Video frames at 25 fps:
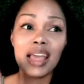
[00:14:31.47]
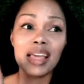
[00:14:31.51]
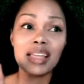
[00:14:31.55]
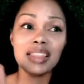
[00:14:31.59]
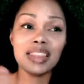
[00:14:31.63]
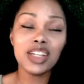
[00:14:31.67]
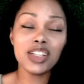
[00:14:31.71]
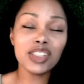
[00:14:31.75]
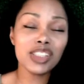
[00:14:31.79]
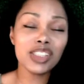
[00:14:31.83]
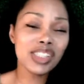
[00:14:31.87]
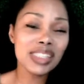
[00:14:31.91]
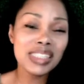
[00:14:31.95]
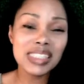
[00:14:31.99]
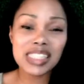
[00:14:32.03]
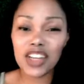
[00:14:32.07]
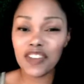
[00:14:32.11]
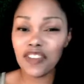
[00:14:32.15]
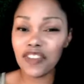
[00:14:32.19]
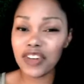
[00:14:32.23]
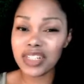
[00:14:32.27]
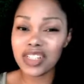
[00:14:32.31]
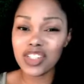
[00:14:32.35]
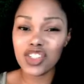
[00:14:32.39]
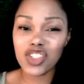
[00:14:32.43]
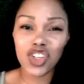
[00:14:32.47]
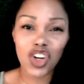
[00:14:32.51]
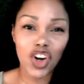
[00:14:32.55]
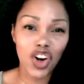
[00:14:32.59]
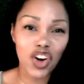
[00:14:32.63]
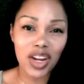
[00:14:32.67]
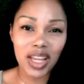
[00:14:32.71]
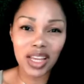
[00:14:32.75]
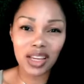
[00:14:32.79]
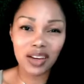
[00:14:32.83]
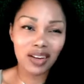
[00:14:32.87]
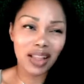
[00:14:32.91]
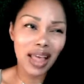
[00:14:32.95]
There's a different
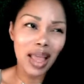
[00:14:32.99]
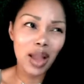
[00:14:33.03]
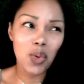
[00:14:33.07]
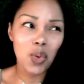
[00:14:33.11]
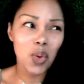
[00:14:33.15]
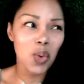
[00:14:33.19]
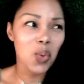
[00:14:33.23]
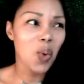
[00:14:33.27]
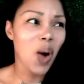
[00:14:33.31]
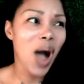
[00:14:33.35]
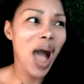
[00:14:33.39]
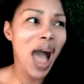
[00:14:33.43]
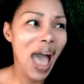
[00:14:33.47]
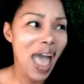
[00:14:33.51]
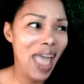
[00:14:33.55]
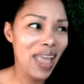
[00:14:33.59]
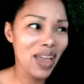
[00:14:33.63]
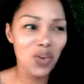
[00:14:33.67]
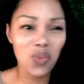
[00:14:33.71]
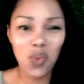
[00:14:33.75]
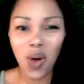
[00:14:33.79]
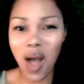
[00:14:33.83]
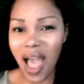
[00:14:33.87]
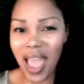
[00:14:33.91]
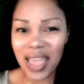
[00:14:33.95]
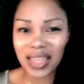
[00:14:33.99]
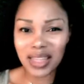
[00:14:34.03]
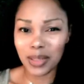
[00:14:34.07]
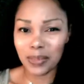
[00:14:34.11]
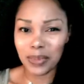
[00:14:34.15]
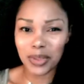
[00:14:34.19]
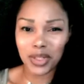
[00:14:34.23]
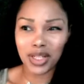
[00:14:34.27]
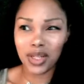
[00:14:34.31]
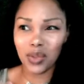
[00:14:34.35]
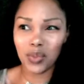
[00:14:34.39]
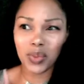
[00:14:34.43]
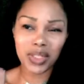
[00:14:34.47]
journey. You're like, well, why? Why,
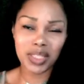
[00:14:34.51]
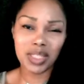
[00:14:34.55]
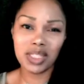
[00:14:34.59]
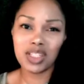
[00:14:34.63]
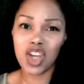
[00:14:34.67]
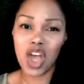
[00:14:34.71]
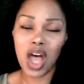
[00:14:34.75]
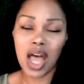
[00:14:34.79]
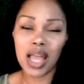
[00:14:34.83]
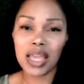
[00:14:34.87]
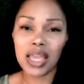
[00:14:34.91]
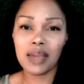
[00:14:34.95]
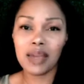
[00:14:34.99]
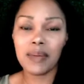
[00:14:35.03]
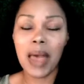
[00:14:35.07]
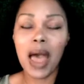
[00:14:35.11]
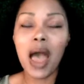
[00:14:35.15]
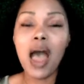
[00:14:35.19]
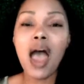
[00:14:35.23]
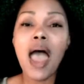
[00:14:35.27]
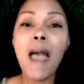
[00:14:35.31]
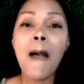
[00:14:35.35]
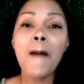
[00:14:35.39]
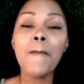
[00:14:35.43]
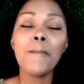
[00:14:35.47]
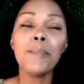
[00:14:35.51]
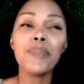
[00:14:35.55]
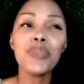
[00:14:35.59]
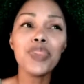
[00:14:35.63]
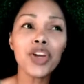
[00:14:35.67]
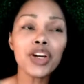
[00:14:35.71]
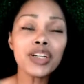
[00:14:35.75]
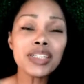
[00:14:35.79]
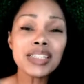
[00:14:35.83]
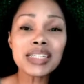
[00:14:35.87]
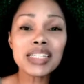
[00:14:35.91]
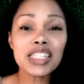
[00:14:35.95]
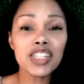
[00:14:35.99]
Liberty? What are you talking about?
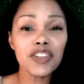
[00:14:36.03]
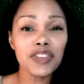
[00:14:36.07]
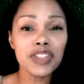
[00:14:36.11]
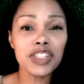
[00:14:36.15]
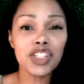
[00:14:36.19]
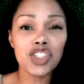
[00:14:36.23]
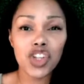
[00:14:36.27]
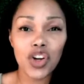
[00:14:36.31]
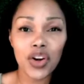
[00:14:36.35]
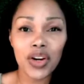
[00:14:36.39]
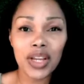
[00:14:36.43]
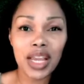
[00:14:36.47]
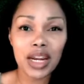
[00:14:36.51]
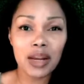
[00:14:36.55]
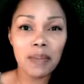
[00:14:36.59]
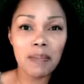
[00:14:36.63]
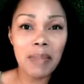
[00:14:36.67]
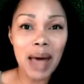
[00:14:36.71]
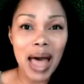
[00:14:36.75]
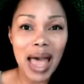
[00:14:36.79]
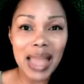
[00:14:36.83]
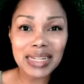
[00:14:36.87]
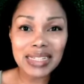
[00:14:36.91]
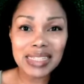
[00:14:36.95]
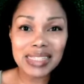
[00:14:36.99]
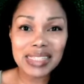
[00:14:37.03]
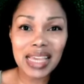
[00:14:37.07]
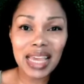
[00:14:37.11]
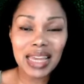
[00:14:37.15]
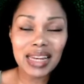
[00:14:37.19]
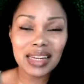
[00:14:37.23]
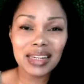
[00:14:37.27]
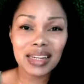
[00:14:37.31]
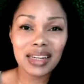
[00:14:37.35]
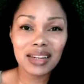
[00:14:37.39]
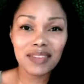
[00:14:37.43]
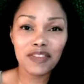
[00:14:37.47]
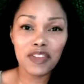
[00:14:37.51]
There's a different journey and a mindset
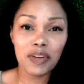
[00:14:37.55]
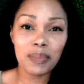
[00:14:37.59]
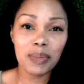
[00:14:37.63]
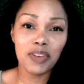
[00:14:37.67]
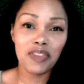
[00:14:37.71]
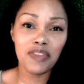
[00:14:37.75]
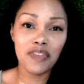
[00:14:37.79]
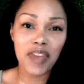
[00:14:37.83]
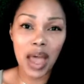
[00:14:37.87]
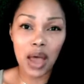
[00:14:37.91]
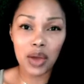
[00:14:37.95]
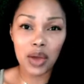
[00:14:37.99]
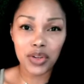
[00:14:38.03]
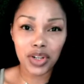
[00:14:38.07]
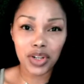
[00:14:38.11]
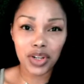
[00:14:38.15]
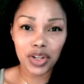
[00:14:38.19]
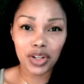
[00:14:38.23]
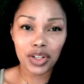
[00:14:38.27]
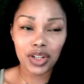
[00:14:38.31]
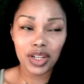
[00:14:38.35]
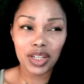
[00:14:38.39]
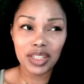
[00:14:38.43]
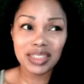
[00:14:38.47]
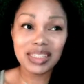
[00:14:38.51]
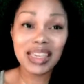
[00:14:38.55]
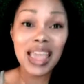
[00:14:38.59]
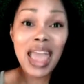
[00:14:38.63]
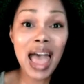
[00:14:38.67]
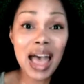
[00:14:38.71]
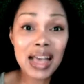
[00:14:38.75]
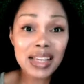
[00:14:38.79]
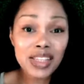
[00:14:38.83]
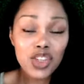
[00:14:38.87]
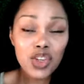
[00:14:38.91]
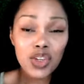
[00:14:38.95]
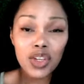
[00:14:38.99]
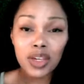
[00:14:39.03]
from a founder.
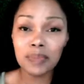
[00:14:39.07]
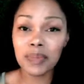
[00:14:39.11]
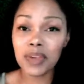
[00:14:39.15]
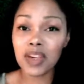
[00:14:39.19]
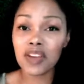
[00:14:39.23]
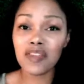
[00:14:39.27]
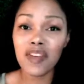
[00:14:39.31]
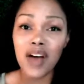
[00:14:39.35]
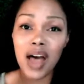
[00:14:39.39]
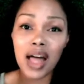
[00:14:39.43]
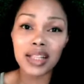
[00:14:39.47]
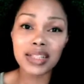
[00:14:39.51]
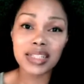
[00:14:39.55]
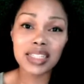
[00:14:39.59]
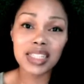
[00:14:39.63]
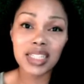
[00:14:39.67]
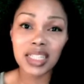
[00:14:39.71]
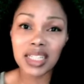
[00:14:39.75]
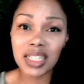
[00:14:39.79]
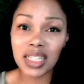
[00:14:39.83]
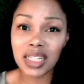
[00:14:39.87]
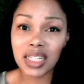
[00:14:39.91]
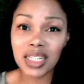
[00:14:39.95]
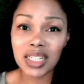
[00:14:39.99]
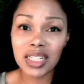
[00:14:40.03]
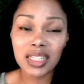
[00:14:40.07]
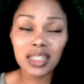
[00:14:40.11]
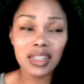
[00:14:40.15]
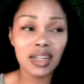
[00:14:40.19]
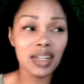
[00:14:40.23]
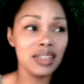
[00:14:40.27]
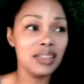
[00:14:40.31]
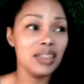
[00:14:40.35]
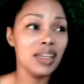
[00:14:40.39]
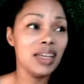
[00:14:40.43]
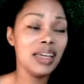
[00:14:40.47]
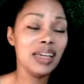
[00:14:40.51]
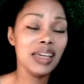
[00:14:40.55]
Yes, you can be a volunteer,
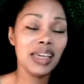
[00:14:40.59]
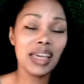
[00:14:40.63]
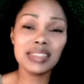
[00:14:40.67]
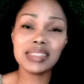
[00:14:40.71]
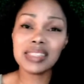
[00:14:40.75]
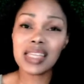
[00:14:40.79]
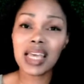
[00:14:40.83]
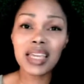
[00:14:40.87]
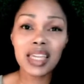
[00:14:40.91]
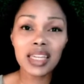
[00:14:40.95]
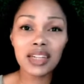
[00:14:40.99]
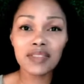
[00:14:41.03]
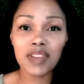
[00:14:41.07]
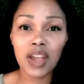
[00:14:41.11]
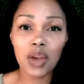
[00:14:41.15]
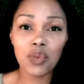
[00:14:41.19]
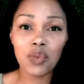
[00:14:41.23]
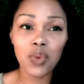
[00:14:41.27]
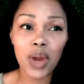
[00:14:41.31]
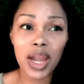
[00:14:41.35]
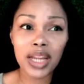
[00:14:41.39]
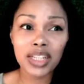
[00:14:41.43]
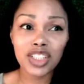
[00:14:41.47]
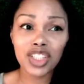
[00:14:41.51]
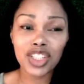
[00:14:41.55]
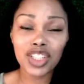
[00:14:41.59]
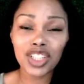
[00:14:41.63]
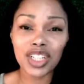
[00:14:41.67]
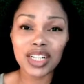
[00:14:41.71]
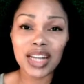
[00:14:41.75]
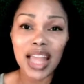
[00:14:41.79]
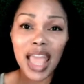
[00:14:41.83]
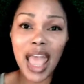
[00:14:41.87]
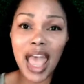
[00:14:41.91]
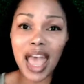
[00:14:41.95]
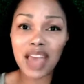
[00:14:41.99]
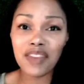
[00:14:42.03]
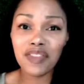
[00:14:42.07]
an executive director, an
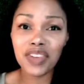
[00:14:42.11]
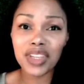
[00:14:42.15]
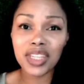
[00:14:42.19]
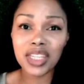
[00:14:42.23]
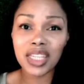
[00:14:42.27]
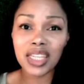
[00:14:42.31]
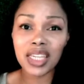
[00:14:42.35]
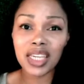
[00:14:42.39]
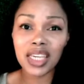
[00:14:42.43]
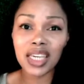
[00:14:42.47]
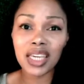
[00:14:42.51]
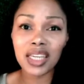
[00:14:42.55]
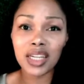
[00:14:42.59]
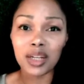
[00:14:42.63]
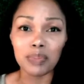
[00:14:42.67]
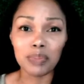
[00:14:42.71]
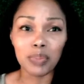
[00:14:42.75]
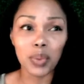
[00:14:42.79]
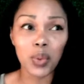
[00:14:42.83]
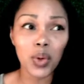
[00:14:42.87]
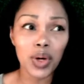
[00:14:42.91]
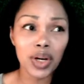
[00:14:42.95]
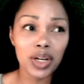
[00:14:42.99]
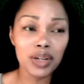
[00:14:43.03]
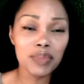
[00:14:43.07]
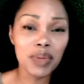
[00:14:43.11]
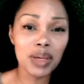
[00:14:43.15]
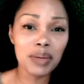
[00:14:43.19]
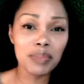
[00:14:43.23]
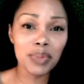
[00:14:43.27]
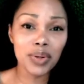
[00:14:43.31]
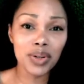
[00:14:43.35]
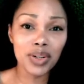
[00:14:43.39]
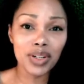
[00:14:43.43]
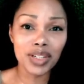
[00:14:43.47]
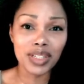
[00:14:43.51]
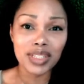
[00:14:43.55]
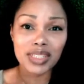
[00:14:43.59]
advocate, a board
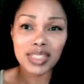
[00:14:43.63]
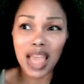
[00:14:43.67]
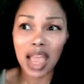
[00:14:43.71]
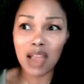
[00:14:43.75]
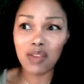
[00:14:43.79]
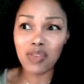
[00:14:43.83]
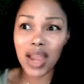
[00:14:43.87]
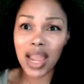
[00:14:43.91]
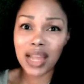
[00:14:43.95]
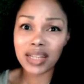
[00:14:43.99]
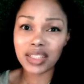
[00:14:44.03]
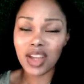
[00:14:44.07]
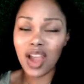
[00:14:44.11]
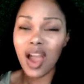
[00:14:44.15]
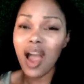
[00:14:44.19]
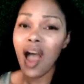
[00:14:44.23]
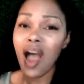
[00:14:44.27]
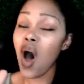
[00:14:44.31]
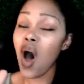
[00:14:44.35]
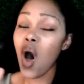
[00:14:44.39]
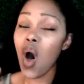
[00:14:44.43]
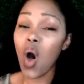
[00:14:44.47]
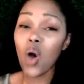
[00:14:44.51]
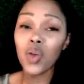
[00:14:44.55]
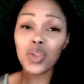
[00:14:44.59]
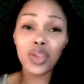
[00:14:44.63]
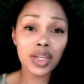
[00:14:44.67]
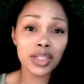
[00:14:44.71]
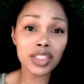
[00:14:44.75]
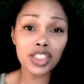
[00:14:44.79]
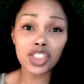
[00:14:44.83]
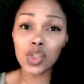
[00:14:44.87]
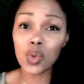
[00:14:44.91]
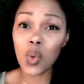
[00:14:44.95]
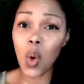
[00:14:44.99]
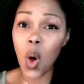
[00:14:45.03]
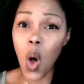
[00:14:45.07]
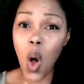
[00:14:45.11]
member, a direct. You can
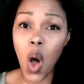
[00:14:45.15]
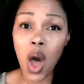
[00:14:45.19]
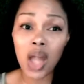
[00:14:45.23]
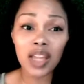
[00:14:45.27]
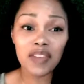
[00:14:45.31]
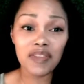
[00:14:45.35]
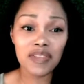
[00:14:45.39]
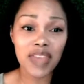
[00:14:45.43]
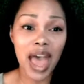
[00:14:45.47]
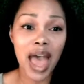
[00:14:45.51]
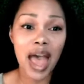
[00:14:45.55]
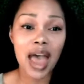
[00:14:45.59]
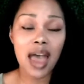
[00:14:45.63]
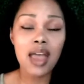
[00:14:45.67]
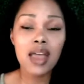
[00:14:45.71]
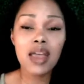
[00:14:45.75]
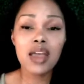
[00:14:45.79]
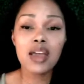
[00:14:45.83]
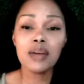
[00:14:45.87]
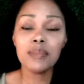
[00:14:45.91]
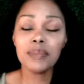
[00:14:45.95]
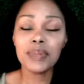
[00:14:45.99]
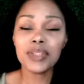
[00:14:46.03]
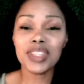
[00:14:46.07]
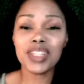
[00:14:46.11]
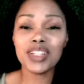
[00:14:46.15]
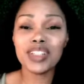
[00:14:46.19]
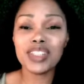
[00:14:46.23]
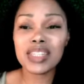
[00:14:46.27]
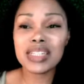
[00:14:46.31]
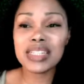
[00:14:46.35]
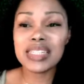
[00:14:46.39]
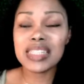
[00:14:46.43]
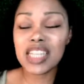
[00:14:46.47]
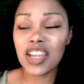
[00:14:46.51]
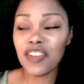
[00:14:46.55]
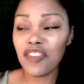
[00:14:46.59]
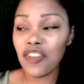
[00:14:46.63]
do all of that, but there's a
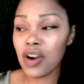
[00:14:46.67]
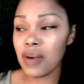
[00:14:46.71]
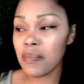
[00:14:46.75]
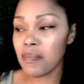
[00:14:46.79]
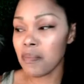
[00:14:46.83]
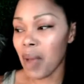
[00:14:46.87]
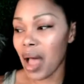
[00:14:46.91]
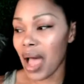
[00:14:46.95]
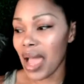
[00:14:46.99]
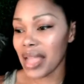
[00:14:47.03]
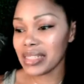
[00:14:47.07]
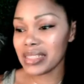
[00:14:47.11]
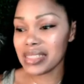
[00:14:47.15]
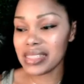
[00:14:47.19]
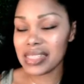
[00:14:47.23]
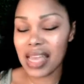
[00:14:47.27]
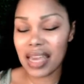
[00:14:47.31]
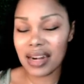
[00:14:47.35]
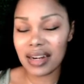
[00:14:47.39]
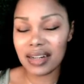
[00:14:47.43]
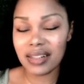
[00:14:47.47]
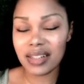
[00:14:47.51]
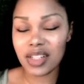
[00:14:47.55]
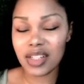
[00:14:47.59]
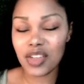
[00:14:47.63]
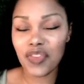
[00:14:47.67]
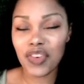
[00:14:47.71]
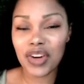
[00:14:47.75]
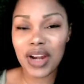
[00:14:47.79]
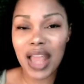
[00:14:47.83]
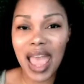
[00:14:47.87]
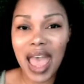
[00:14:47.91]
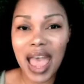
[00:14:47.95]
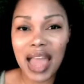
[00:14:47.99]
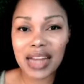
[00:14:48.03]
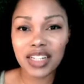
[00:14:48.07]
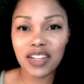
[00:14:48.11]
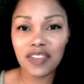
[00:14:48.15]
different mindset and a different
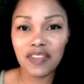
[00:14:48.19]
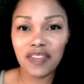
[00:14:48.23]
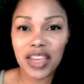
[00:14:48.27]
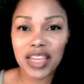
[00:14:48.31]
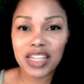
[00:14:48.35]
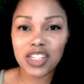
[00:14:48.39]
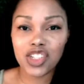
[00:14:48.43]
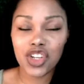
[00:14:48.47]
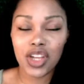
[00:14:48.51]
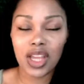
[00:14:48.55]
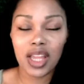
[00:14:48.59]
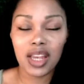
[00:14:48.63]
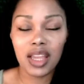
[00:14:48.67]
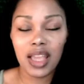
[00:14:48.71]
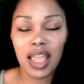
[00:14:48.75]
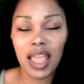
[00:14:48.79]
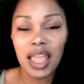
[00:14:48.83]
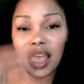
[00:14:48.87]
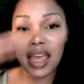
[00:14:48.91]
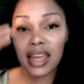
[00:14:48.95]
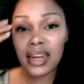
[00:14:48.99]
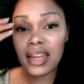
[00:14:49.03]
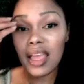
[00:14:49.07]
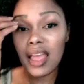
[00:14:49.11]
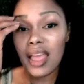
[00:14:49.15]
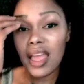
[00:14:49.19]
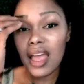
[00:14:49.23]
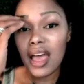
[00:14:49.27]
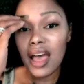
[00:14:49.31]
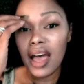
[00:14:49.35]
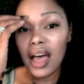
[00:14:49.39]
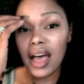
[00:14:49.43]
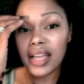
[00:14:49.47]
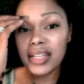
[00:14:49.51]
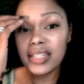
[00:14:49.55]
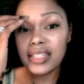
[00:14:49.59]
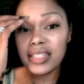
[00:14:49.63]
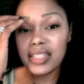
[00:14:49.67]
activation and
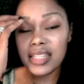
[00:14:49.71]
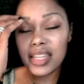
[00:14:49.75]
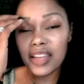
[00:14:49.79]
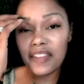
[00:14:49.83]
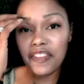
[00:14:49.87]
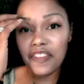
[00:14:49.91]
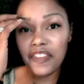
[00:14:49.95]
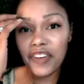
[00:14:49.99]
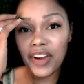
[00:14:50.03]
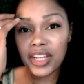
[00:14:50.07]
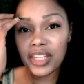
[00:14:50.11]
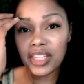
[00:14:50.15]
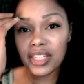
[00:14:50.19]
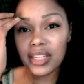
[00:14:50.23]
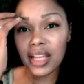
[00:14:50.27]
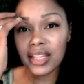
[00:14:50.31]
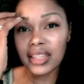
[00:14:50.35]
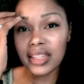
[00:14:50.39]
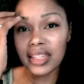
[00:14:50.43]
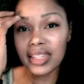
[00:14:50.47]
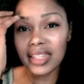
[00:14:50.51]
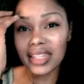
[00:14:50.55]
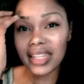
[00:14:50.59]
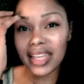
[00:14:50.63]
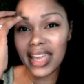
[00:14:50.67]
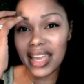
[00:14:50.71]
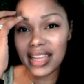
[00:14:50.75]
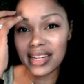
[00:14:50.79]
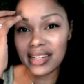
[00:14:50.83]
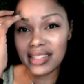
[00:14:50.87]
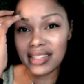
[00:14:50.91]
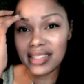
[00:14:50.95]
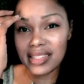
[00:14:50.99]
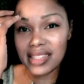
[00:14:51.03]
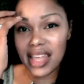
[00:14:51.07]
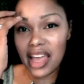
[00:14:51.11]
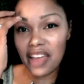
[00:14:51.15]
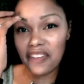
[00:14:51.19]
a different
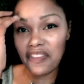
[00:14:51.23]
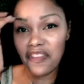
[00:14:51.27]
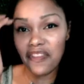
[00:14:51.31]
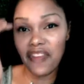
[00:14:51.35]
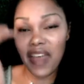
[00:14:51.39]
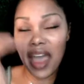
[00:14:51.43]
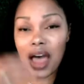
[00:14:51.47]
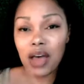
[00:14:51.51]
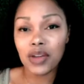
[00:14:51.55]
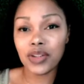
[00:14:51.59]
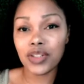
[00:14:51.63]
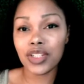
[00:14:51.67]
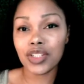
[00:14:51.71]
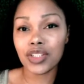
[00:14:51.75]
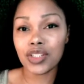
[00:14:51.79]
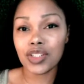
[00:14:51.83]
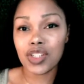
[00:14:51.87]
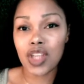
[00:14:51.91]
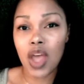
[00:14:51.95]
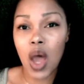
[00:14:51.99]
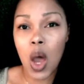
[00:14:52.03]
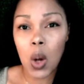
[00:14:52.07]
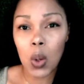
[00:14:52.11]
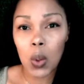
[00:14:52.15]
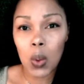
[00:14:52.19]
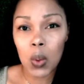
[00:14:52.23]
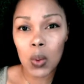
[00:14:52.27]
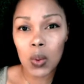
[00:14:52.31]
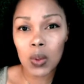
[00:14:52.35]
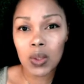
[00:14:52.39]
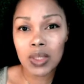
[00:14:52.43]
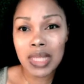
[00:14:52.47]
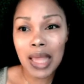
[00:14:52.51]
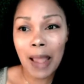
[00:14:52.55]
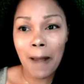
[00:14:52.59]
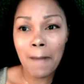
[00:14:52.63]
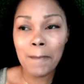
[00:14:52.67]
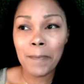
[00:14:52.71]
lens that founders
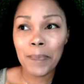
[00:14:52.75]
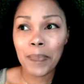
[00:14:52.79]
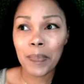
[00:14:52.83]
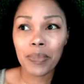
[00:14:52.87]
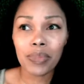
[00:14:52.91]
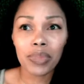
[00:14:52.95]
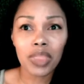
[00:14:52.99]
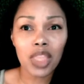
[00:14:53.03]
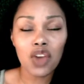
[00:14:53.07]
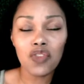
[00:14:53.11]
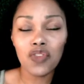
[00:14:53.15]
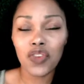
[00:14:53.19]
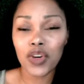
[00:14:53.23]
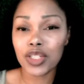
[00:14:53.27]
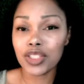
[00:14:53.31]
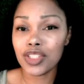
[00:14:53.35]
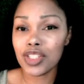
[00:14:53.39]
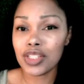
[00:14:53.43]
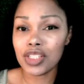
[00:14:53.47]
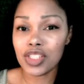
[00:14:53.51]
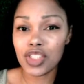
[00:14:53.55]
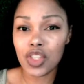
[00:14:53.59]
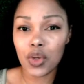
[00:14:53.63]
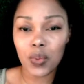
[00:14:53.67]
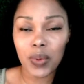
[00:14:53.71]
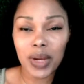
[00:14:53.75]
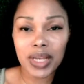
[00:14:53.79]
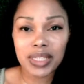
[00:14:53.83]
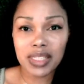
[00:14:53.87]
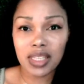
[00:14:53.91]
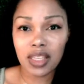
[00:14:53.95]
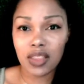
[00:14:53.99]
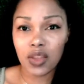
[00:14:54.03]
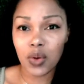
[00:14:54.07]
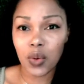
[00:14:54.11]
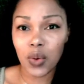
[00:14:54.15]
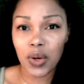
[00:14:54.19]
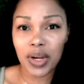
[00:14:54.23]
hold versus the rest
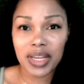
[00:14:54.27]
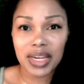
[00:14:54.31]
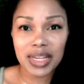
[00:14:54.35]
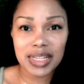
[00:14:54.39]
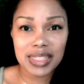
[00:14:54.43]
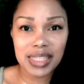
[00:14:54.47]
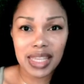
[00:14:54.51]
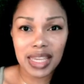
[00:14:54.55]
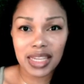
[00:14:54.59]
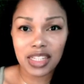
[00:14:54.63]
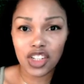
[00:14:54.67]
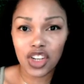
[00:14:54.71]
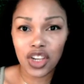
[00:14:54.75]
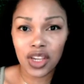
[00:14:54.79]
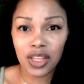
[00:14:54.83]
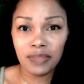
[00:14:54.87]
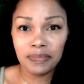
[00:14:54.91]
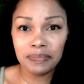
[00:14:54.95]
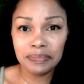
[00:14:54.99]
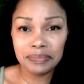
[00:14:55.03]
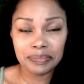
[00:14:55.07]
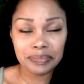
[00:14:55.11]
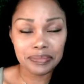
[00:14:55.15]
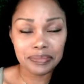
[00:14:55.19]
of the organization.